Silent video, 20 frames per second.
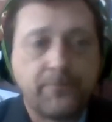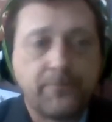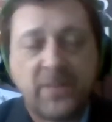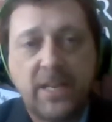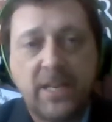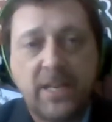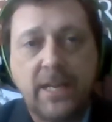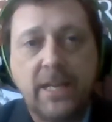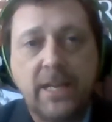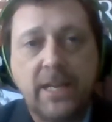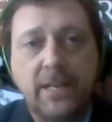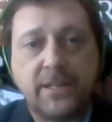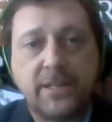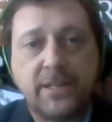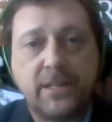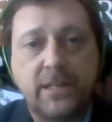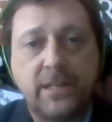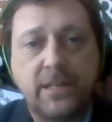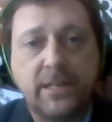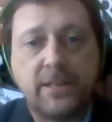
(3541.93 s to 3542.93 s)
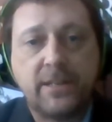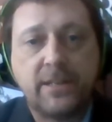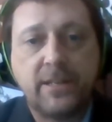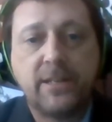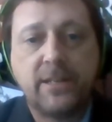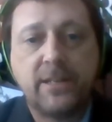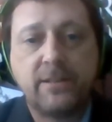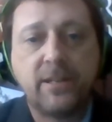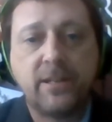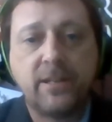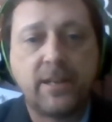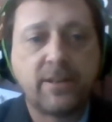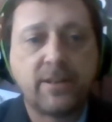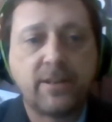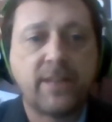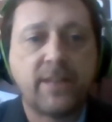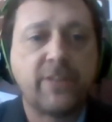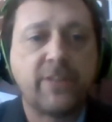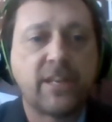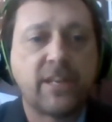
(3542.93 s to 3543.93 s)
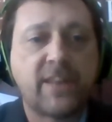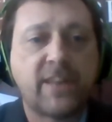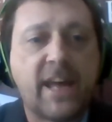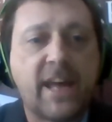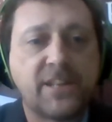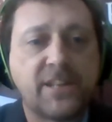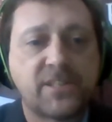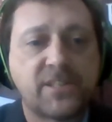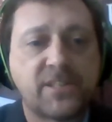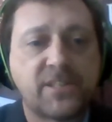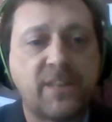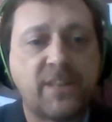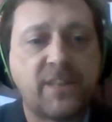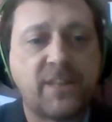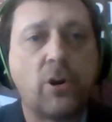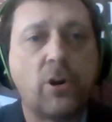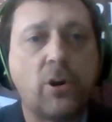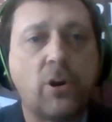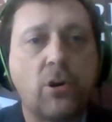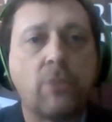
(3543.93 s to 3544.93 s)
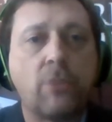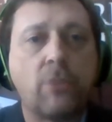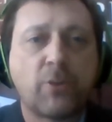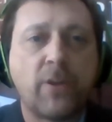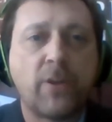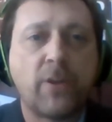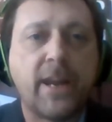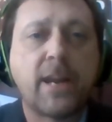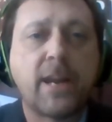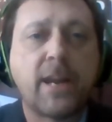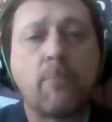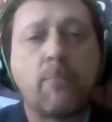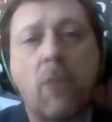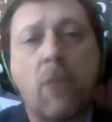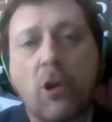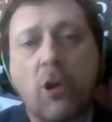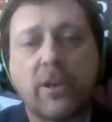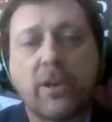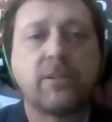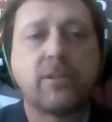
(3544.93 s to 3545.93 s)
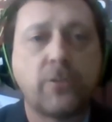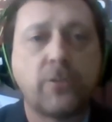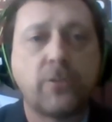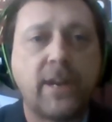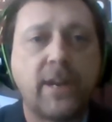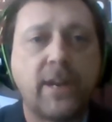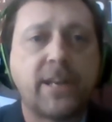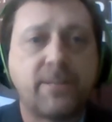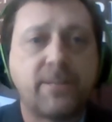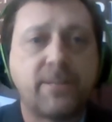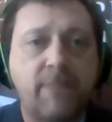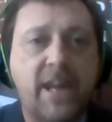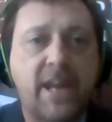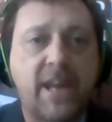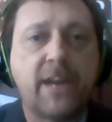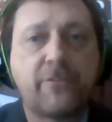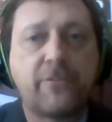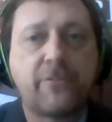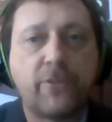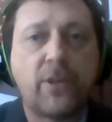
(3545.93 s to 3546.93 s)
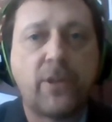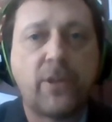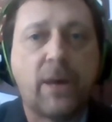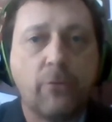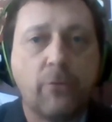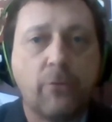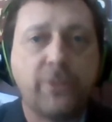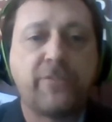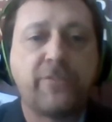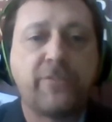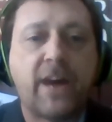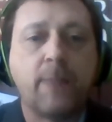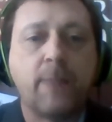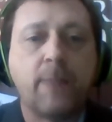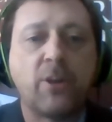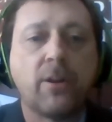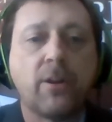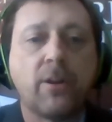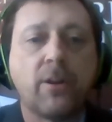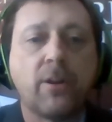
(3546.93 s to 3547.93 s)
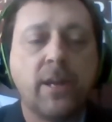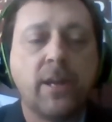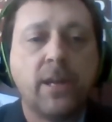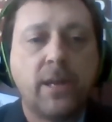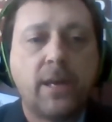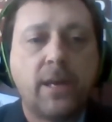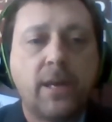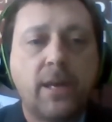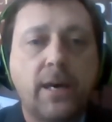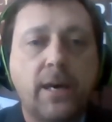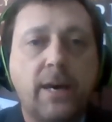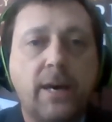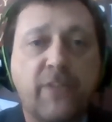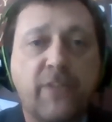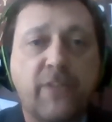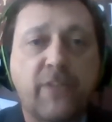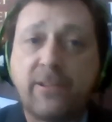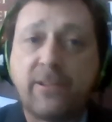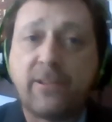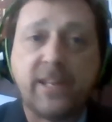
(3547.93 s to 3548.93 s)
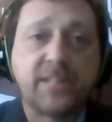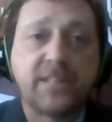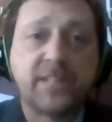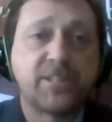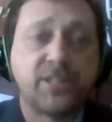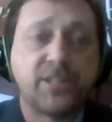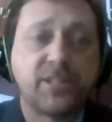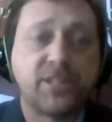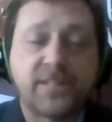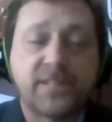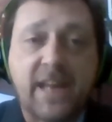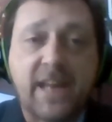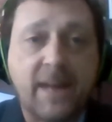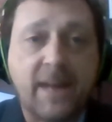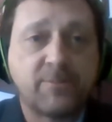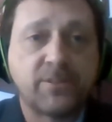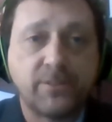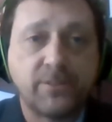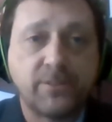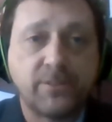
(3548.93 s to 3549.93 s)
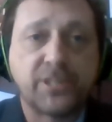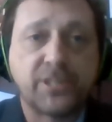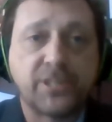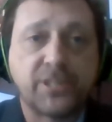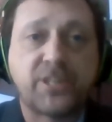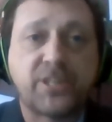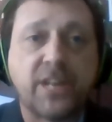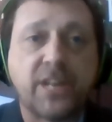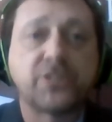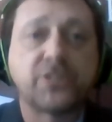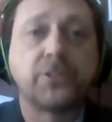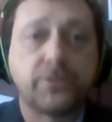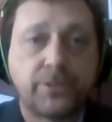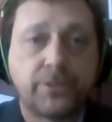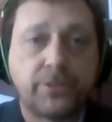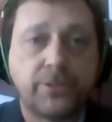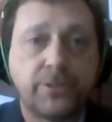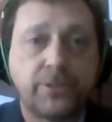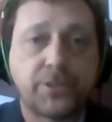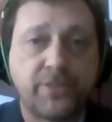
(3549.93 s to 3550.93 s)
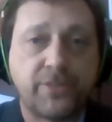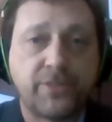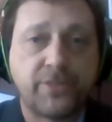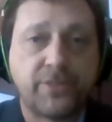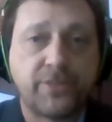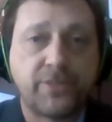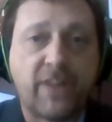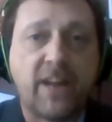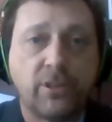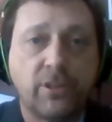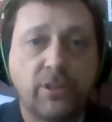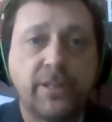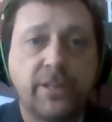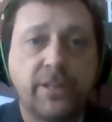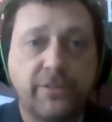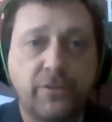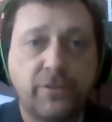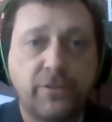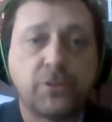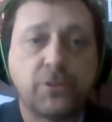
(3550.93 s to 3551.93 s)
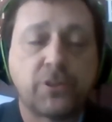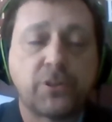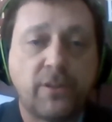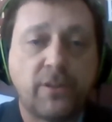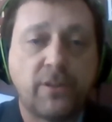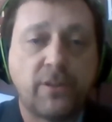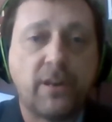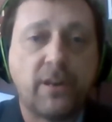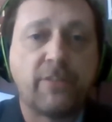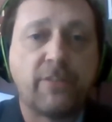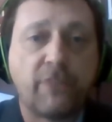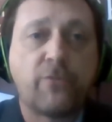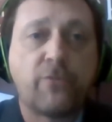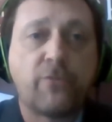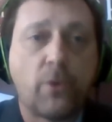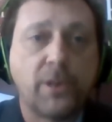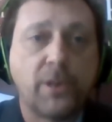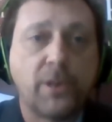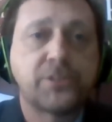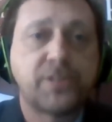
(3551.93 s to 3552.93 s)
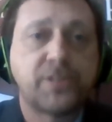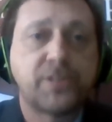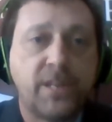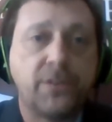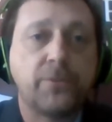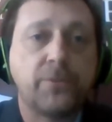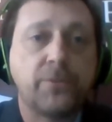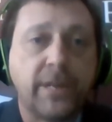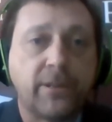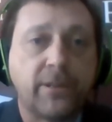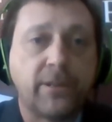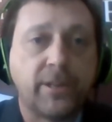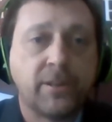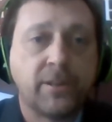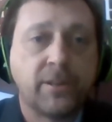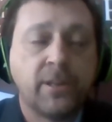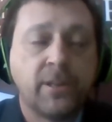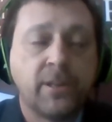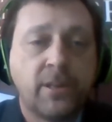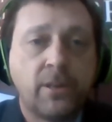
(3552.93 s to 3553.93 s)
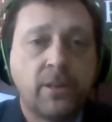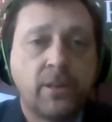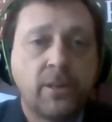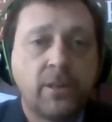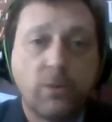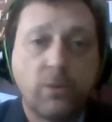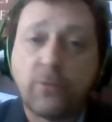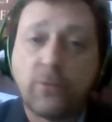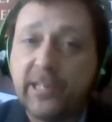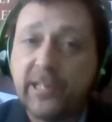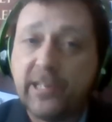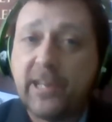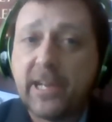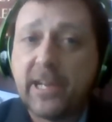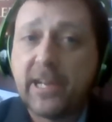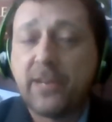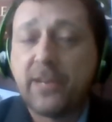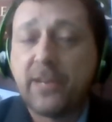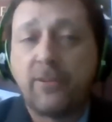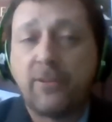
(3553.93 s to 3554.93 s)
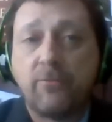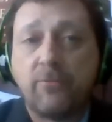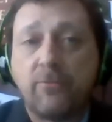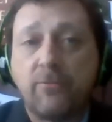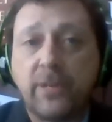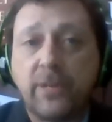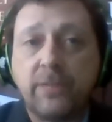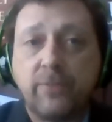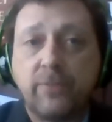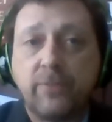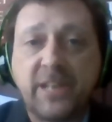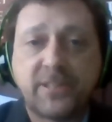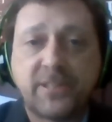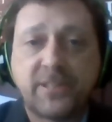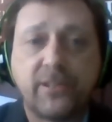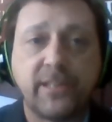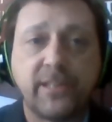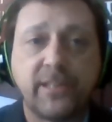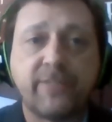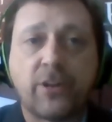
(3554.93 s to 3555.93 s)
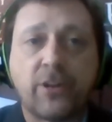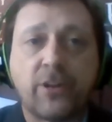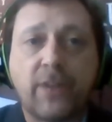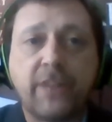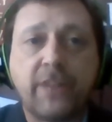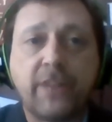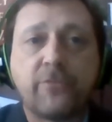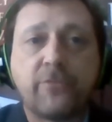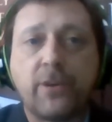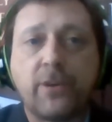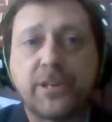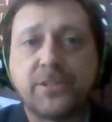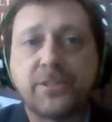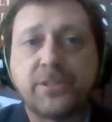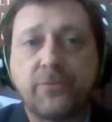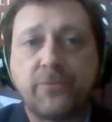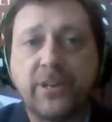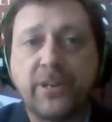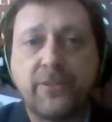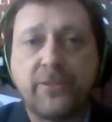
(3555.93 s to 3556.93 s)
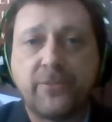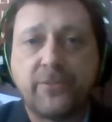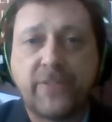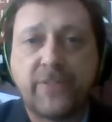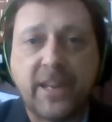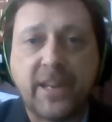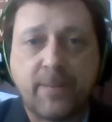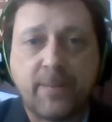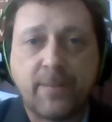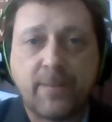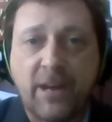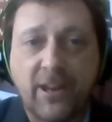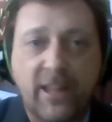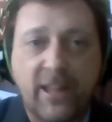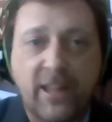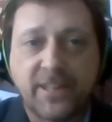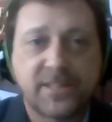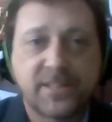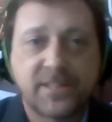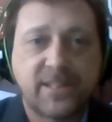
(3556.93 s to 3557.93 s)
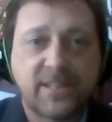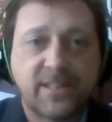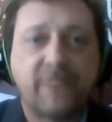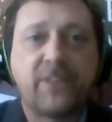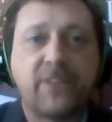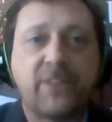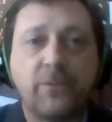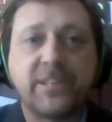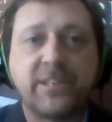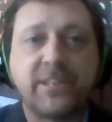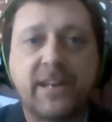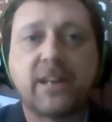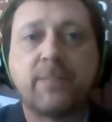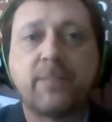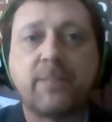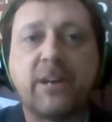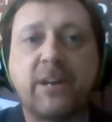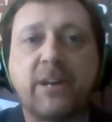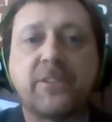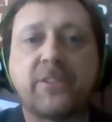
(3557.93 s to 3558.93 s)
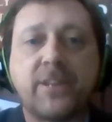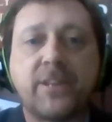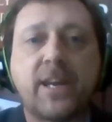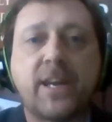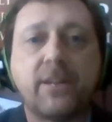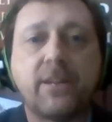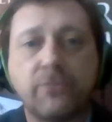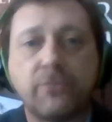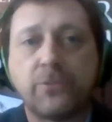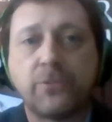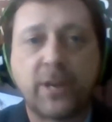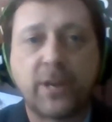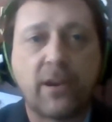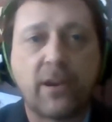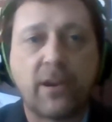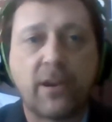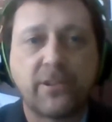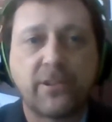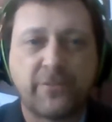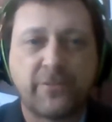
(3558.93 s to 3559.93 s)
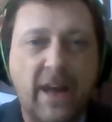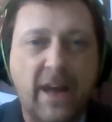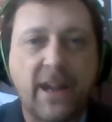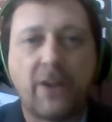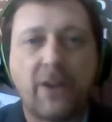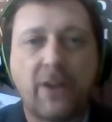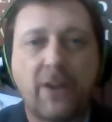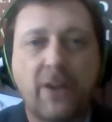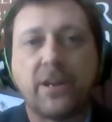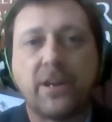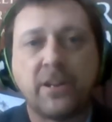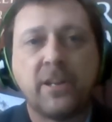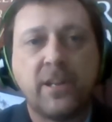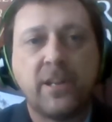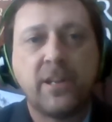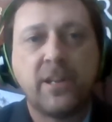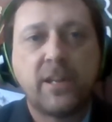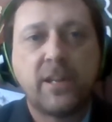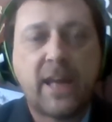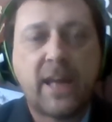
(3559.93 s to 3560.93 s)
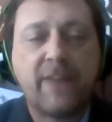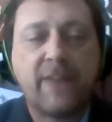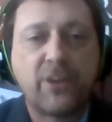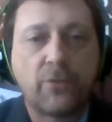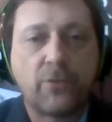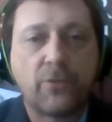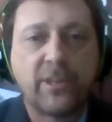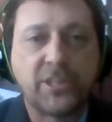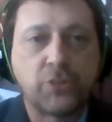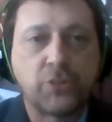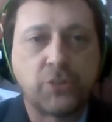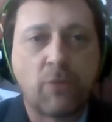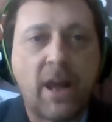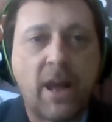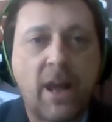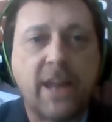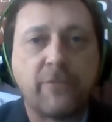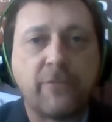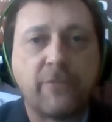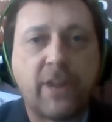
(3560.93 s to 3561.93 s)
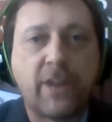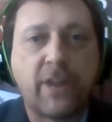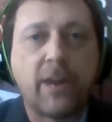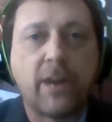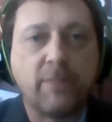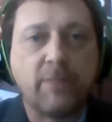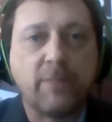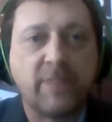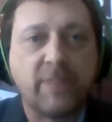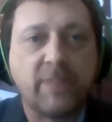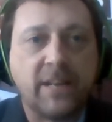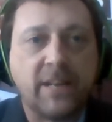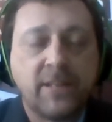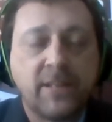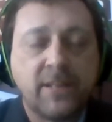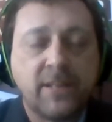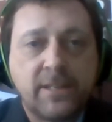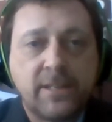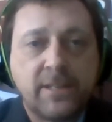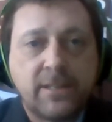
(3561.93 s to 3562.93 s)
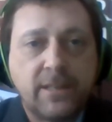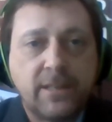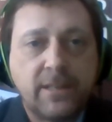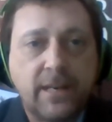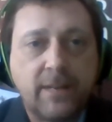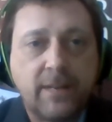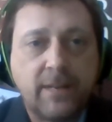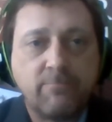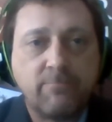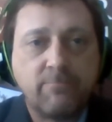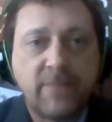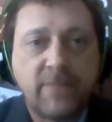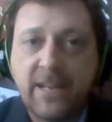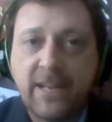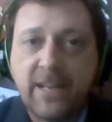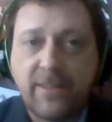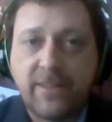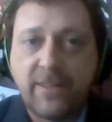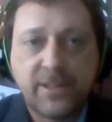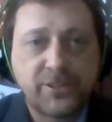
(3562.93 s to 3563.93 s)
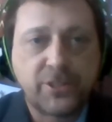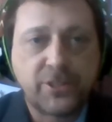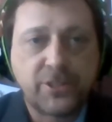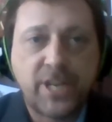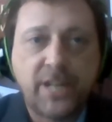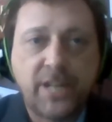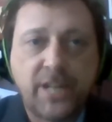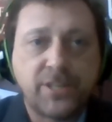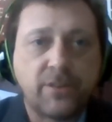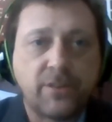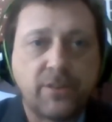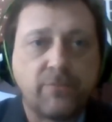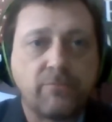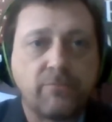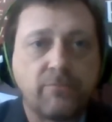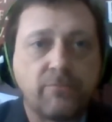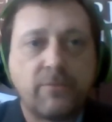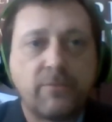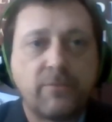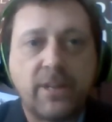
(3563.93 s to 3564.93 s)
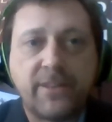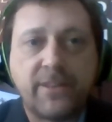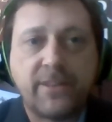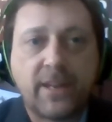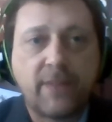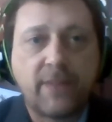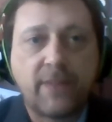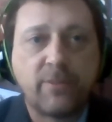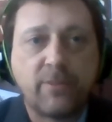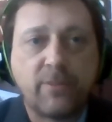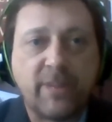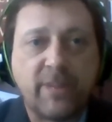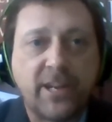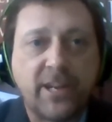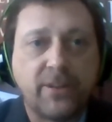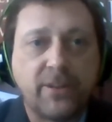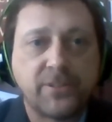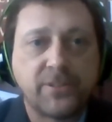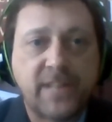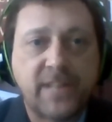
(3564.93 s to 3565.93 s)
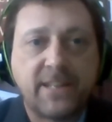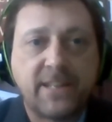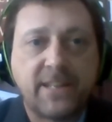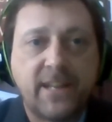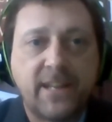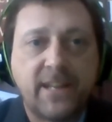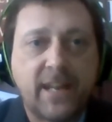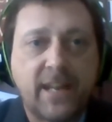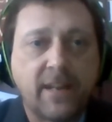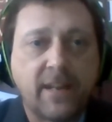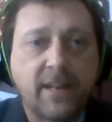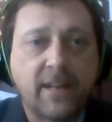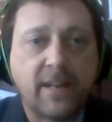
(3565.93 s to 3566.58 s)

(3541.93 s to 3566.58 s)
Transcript: And, uh, and, and giving that stuff a home, creating a market, creating demand for that wood fiber, uh, frankly, it's just absolutely essential to the survival and the future of our forests in New England we're really lucky. We we basically live in a rainforest, and we don't think about a lot of the stuff that we talked about tonight with regard to fire and having a really dry environment. But um, hey, things are changing, and I think everybody knows that today.